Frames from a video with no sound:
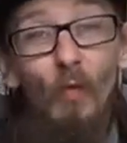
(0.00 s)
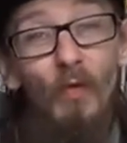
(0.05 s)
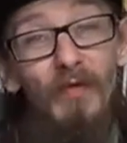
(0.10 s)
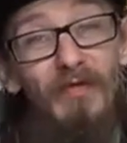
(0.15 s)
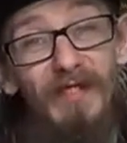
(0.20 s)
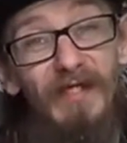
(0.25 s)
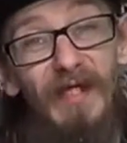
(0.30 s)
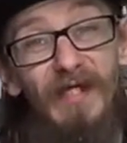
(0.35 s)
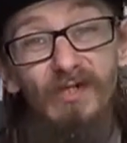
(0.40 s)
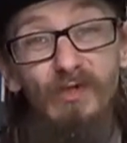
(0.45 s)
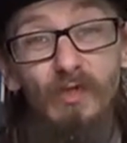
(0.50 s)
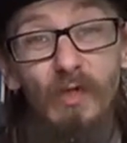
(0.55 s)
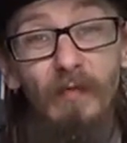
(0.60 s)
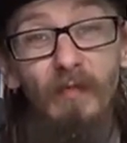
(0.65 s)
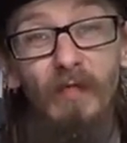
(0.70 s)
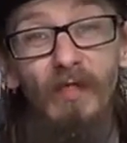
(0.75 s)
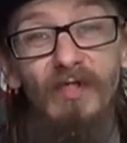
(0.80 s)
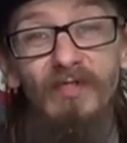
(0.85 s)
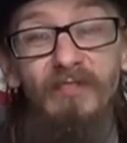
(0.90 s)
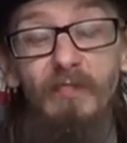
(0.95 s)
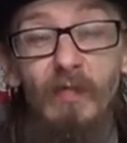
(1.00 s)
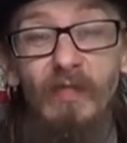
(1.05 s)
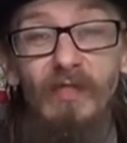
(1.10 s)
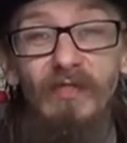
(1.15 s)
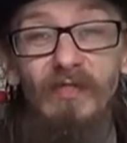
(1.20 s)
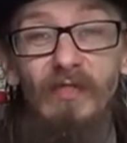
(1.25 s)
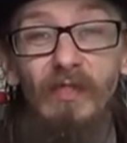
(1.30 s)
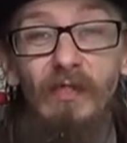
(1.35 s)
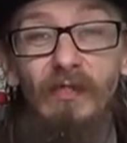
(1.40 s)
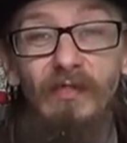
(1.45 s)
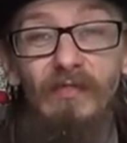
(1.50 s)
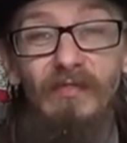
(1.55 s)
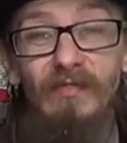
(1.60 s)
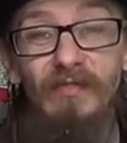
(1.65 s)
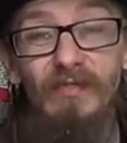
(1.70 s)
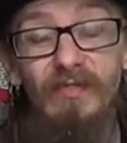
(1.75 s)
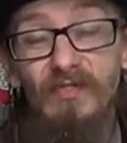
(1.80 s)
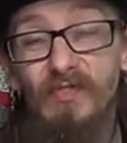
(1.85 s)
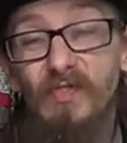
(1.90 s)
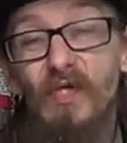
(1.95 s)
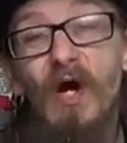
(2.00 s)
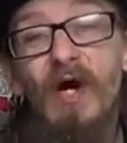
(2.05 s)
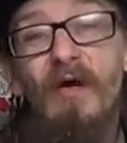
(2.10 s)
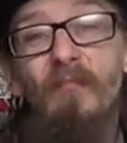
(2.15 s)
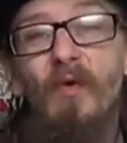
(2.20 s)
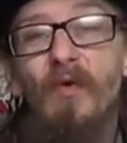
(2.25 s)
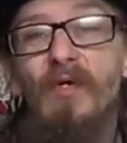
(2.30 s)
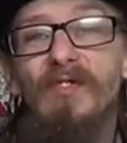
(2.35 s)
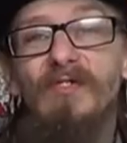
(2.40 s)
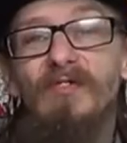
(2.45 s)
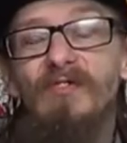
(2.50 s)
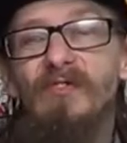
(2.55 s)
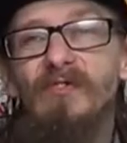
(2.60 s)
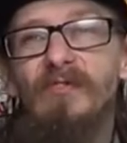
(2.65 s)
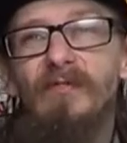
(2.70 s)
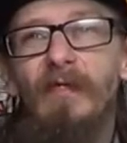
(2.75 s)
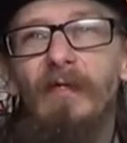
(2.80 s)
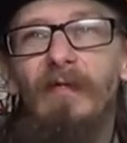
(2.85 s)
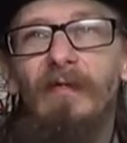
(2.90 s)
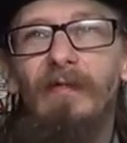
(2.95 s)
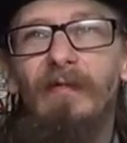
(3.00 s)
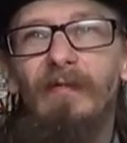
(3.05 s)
Within Extreme Ghostbusters, Slimer